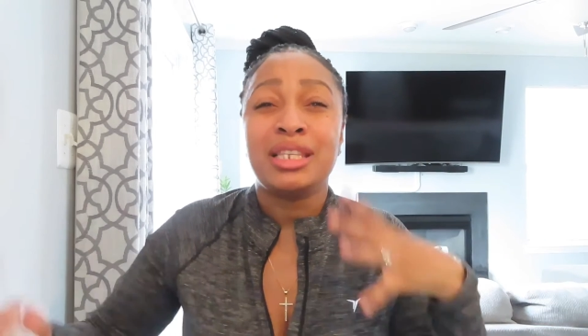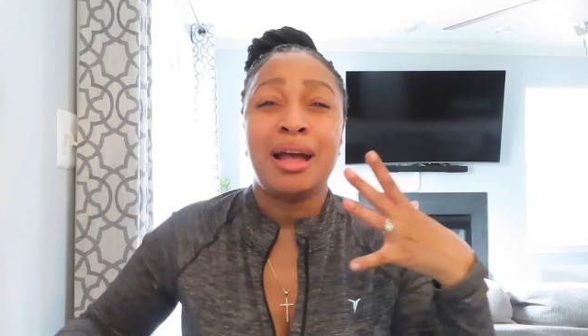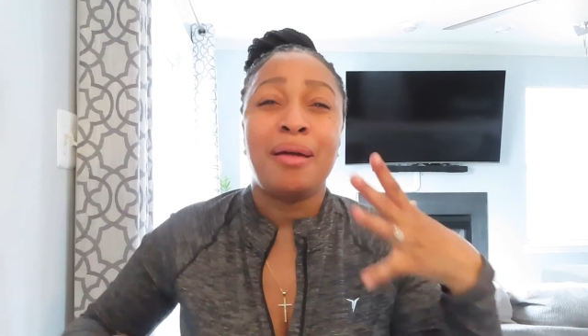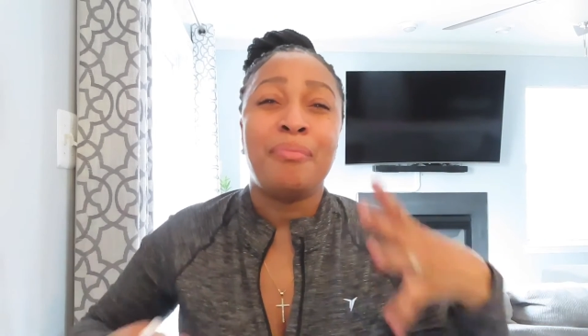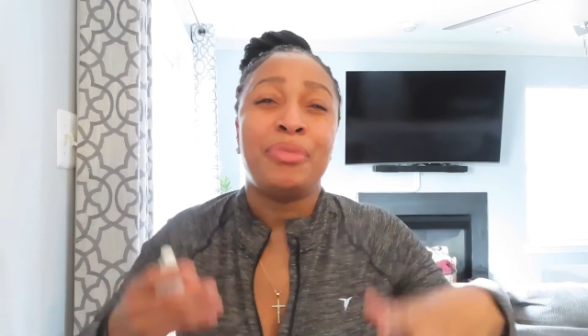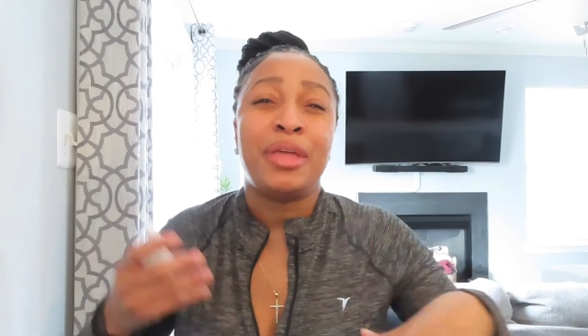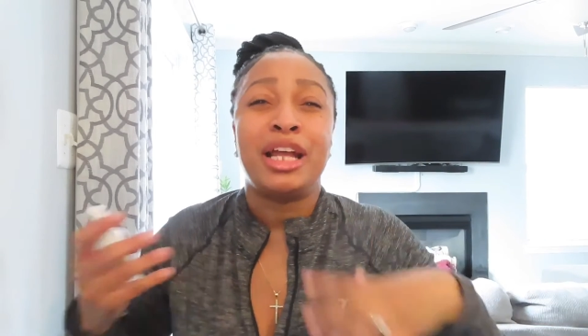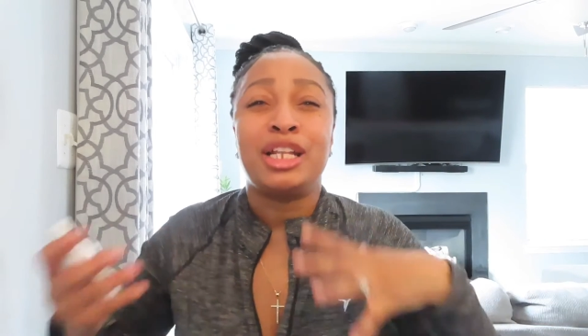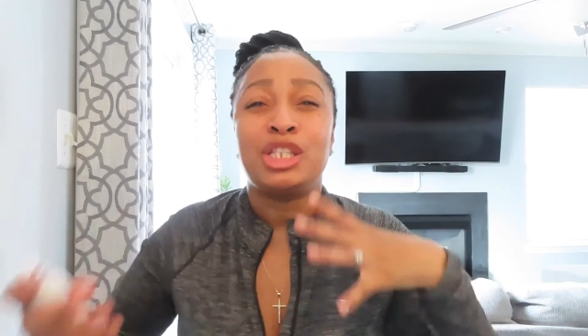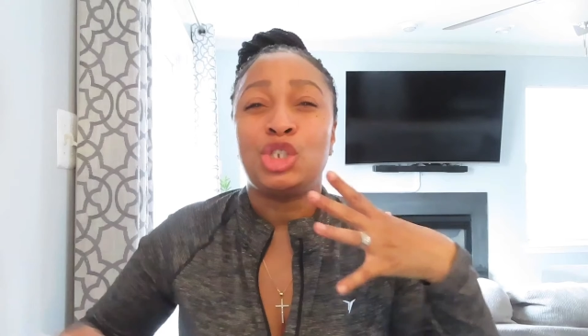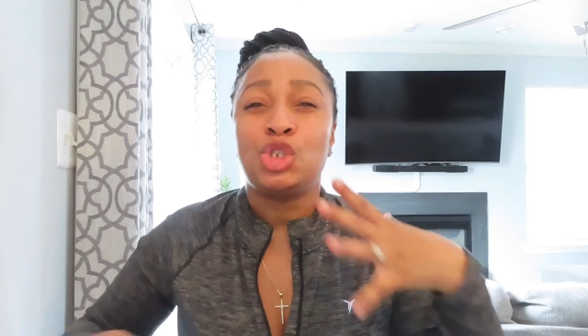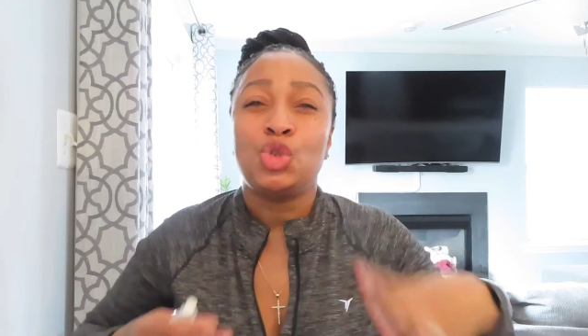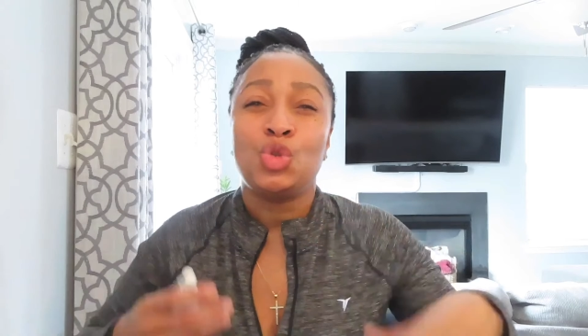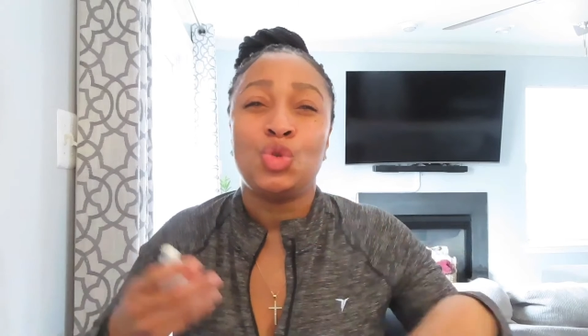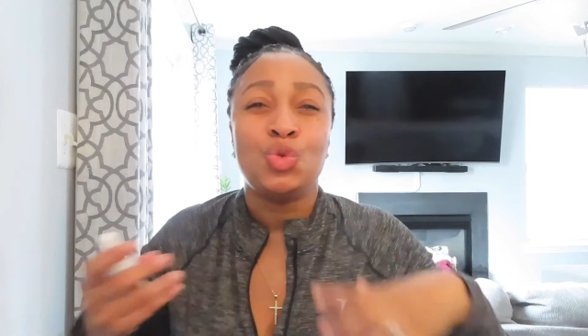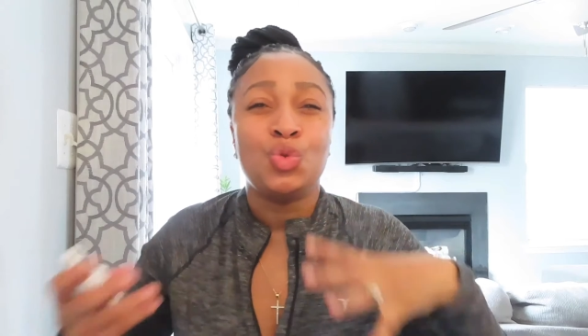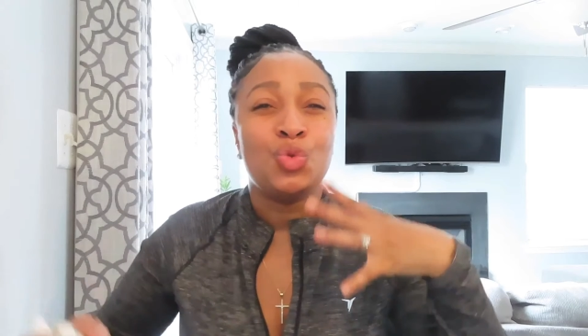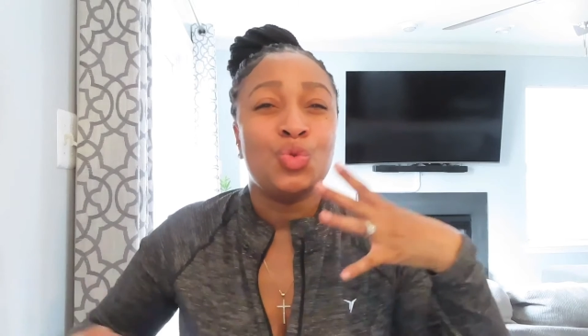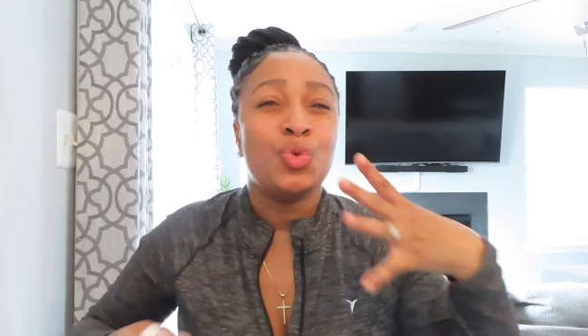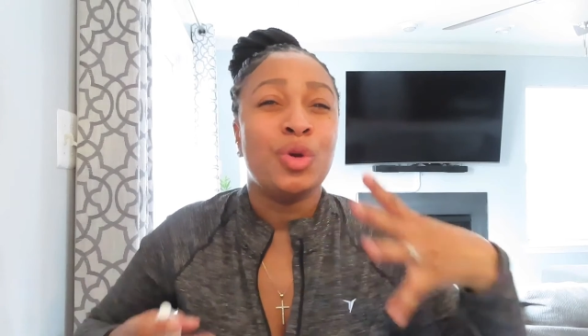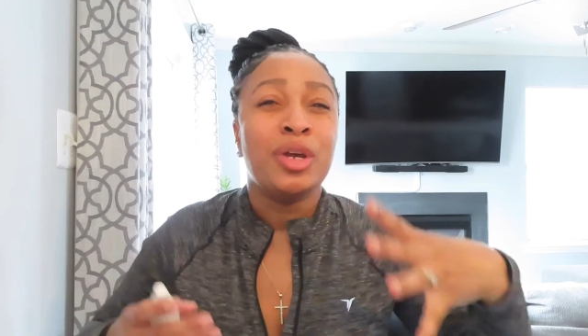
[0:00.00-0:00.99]
I'm not
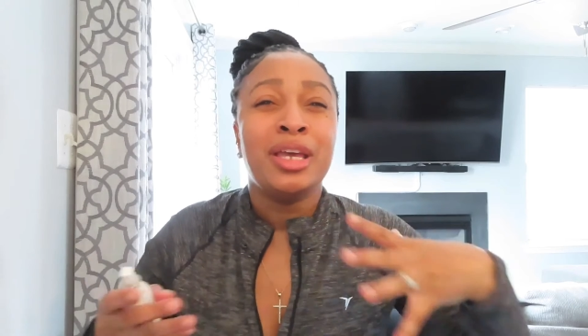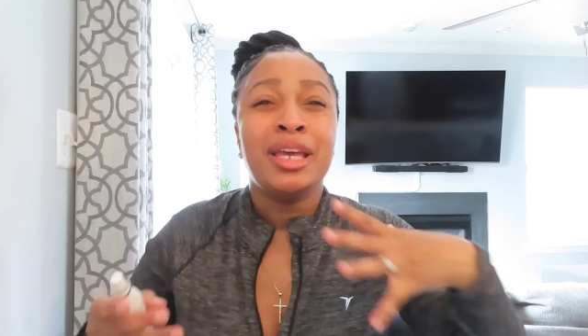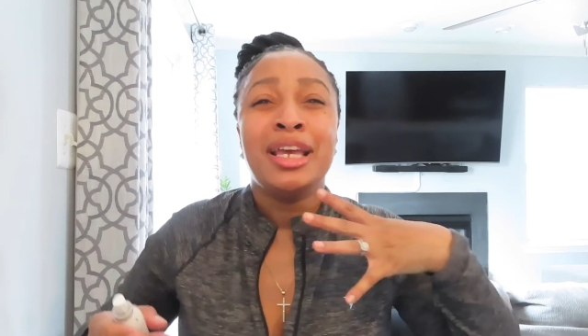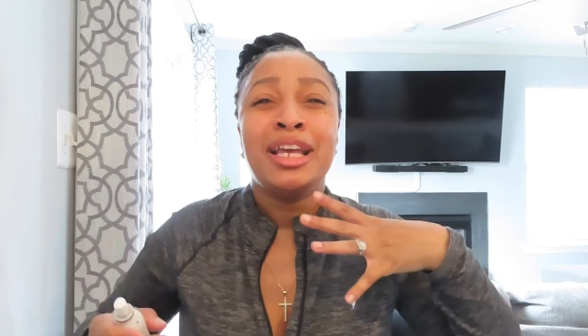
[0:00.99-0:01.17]
too